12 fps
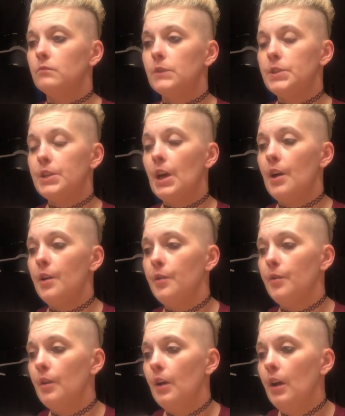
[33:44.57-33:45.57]

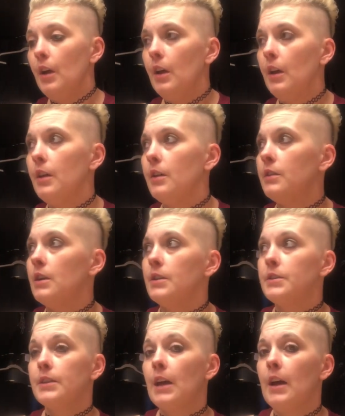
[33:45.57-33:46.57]
So it
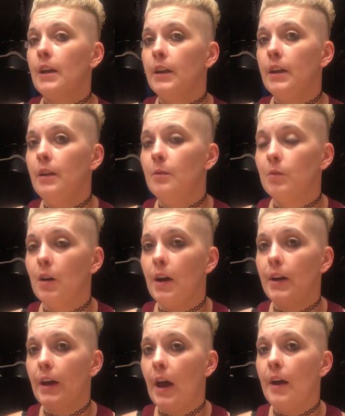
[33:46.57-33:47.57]
does kind of keep
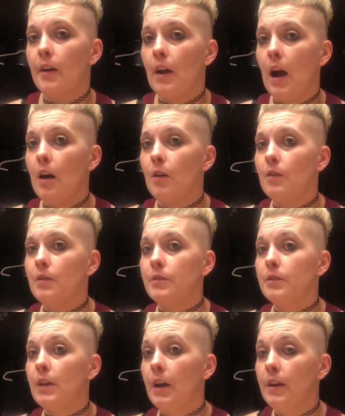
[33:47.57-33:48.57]
like air out
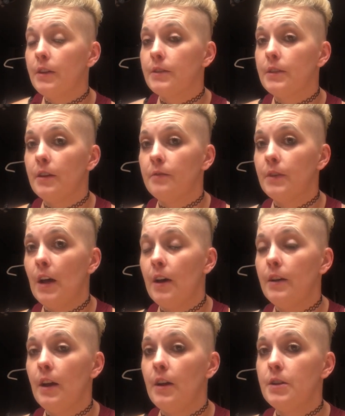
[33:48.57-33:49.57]
and things of
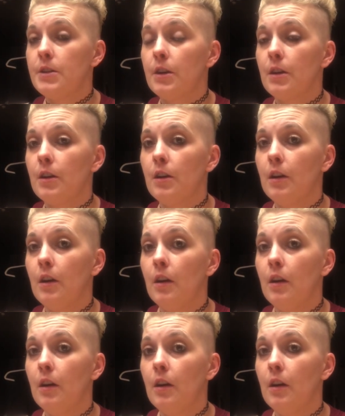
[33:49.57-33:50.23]
that nature,